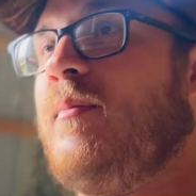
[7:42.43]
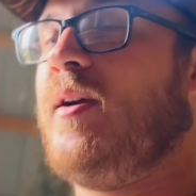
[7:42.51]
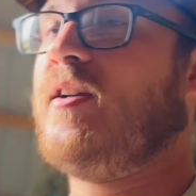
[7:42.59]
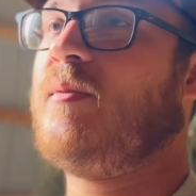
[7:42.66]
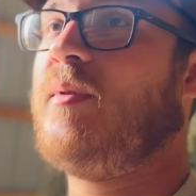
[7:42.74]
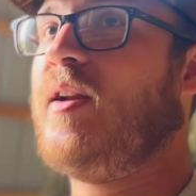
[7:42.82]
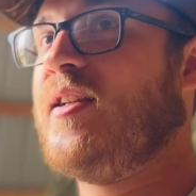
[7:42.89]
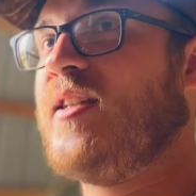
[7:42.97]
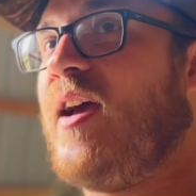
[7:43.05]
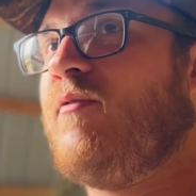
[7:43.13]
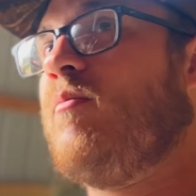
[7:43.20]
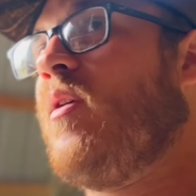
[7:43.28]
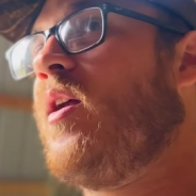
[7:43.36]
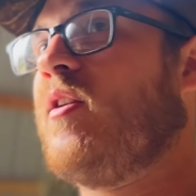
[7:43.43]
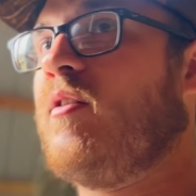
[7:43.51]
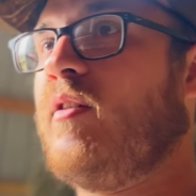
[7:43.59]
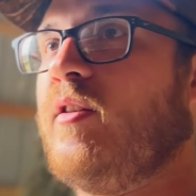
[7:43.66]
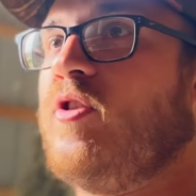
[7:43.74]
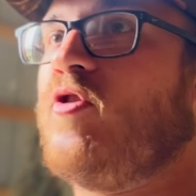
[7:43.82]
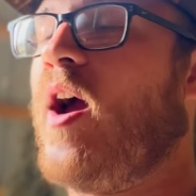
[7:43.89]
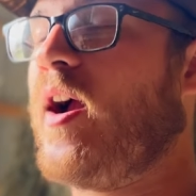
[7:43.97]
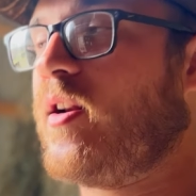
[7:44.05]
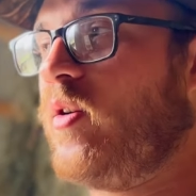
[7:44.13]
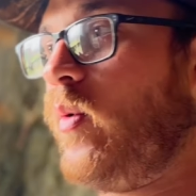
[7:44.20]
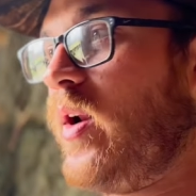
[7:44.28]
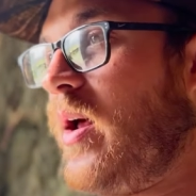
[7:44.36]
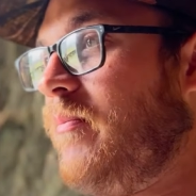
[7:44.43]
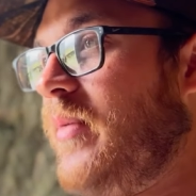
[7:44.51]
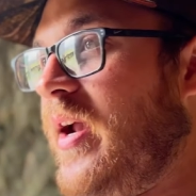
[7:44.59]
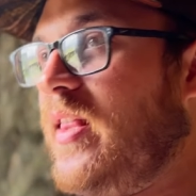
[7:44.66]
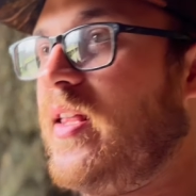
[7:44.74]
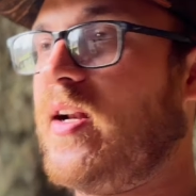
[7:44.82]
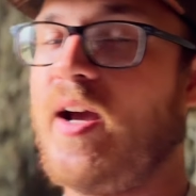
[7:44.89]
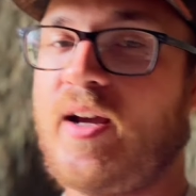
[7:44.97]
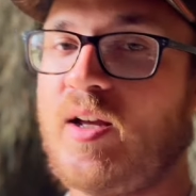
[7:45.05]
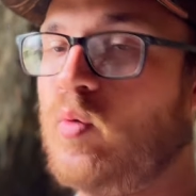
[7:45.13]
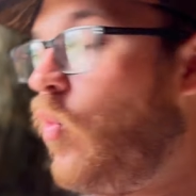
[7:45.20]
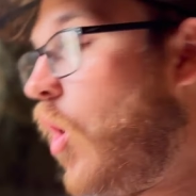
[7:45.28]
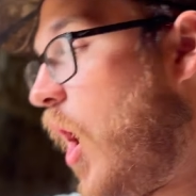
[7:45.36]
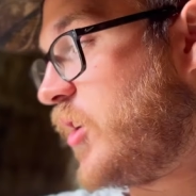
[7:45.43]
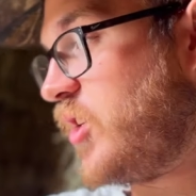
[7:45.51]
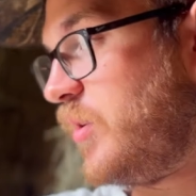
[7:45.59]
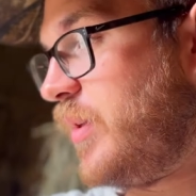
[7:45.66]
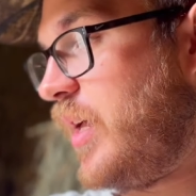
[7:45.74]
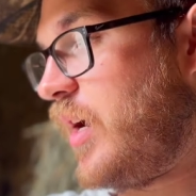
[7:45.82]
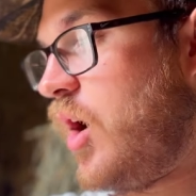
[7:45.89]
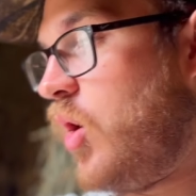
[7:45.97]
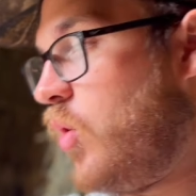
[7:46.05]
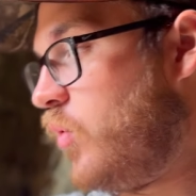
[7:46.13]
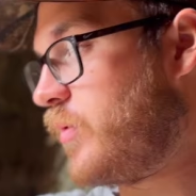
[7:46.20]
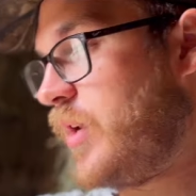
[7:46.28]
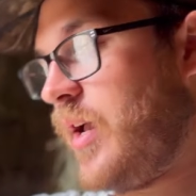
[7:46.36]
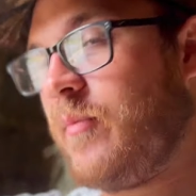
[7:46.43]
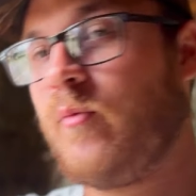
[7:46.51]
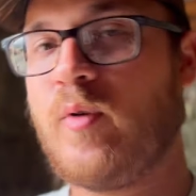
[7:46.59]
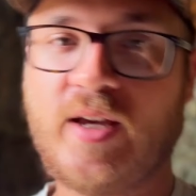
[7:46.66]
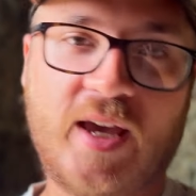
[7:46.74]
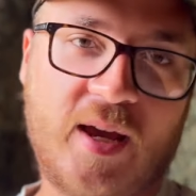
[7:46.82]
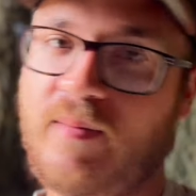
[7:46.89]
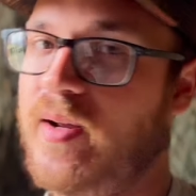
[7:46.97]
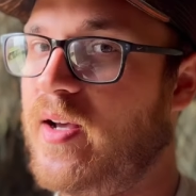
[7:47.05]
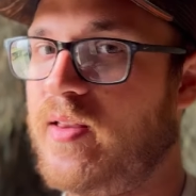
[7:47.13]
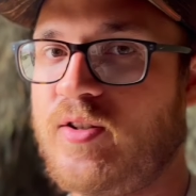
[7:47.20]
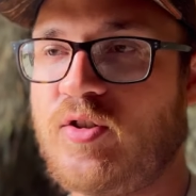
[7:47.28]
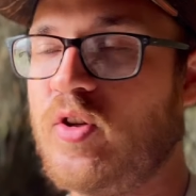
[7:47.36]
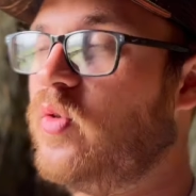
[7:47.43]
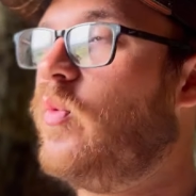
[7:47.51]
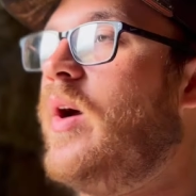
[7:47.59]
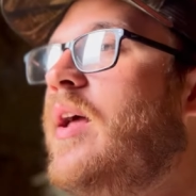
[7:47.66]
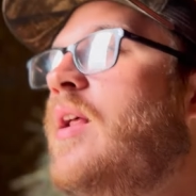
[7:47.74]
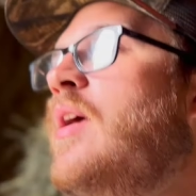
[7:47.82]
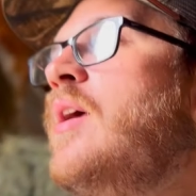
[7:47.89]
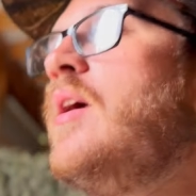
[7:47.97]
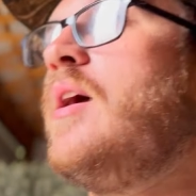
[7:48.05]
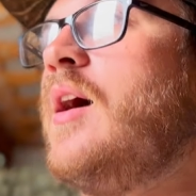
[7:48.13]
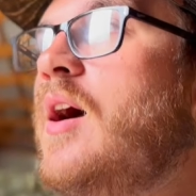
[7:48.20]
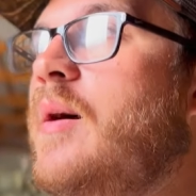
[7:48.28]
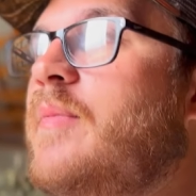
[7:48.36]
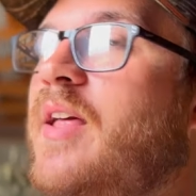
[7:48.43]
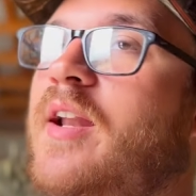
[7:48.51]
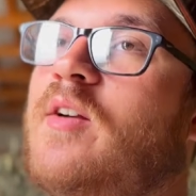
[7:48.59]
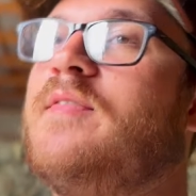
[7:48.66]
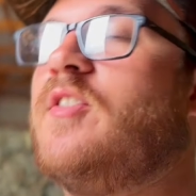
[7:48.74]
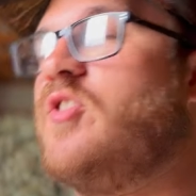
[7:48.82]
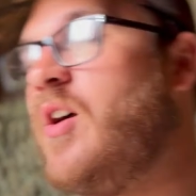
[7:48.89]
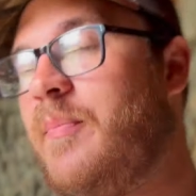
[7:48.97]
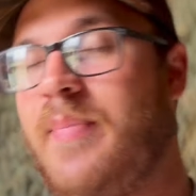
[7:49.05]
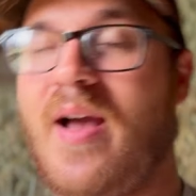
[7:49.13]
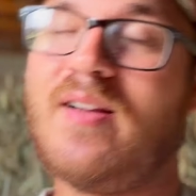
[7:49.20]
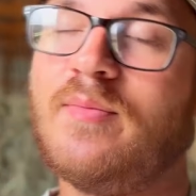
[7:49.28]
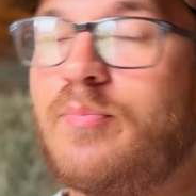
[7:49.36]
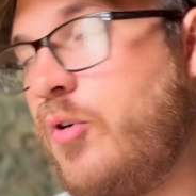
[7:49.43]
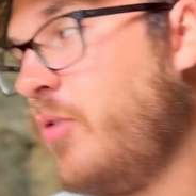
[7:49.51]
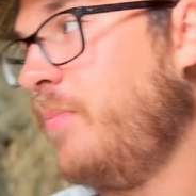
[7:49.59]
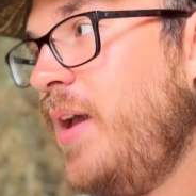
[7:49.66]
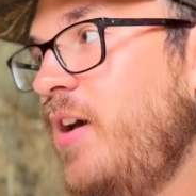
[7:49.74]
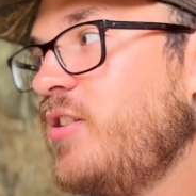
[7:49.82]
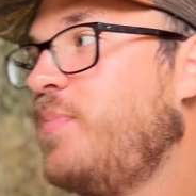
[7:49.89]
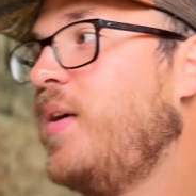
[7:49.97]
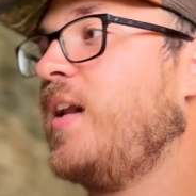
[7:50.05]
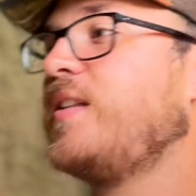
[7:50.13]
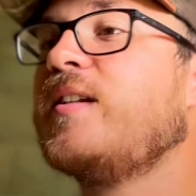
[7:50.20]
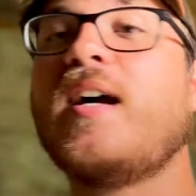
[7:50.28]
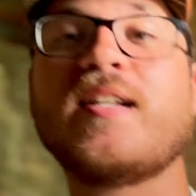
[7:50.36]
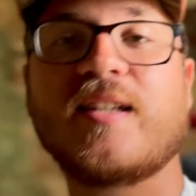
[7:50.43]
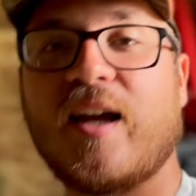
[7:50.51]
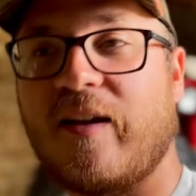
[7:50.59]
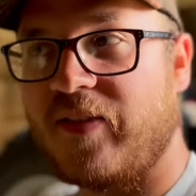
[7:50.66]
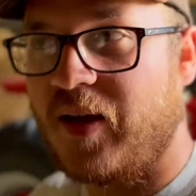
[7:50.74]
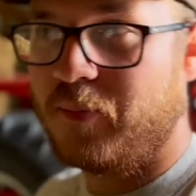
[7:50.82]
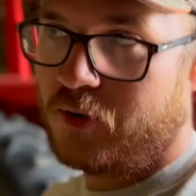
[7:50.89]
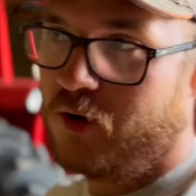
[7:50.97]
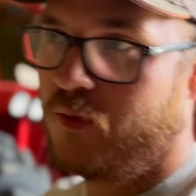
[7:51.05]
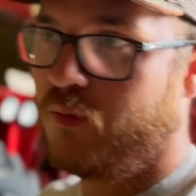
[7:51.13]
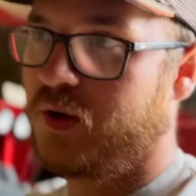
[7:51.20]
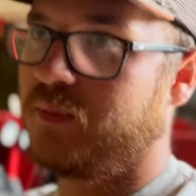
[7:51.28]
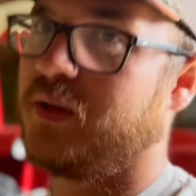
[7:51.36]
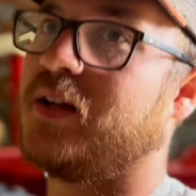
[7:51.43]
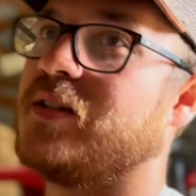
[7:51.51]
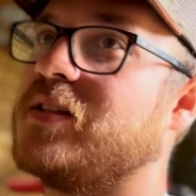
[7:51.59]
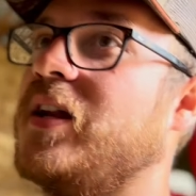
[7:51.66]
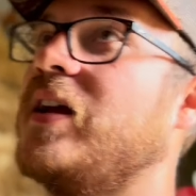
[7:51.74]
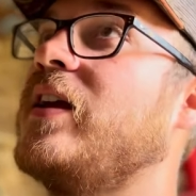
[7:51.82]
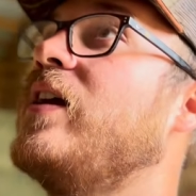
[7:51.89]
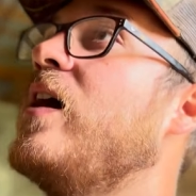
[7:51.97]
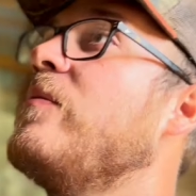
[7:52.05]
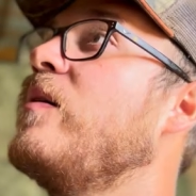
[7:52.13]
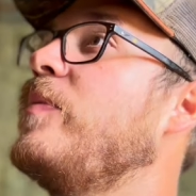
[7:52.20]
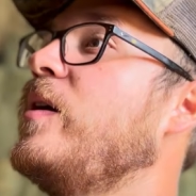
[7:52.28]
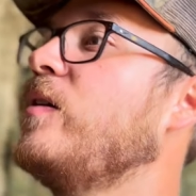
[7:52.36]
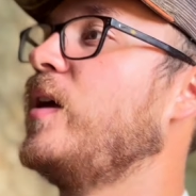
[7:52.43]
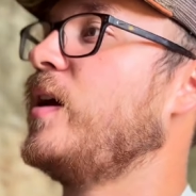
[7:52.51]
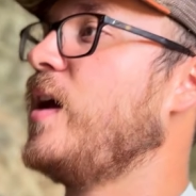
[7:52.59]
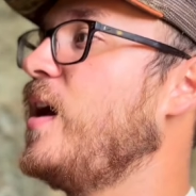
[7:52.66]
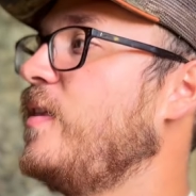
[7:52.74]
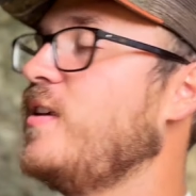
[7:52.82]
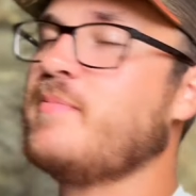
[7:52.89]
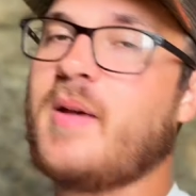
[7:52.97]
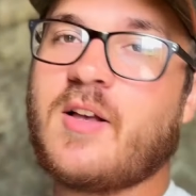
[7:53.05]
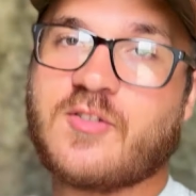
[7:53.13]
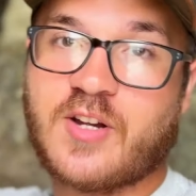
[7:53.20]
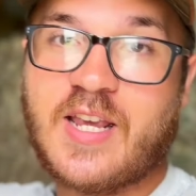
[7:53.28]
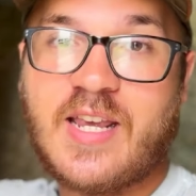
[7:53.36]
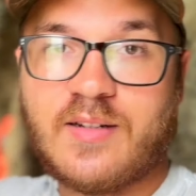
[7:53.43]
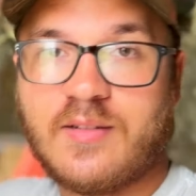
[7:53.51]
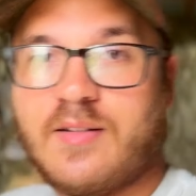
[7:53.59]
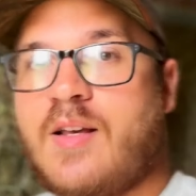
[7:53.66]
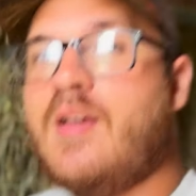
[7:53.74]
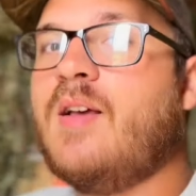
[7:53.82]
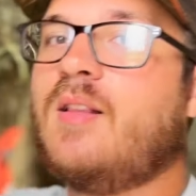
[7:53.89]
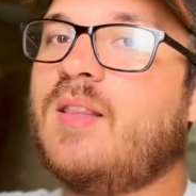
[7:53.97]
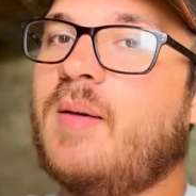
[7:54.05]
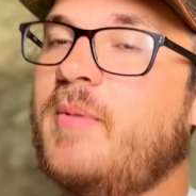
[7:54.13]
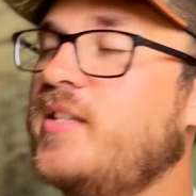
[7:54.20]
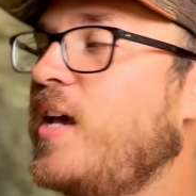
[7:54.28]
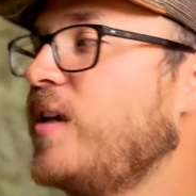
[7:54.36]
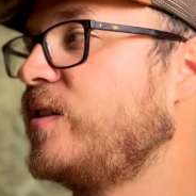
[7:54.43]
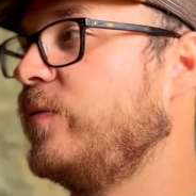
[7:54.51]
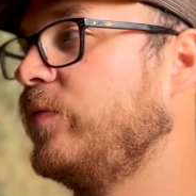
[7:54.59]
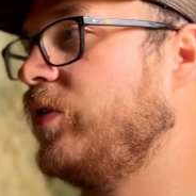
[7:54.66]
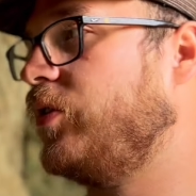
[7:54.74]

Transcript: because it'd be nice to have a monitor in the tractor when I'm baling. I can watch it and be like, oh yeah, we can't bale this, too wet. Um, and then I don't have to jump out and probe bales, but it's nice to have that probe one because then I can come up here like, hey, these bales are heating. Let me test them real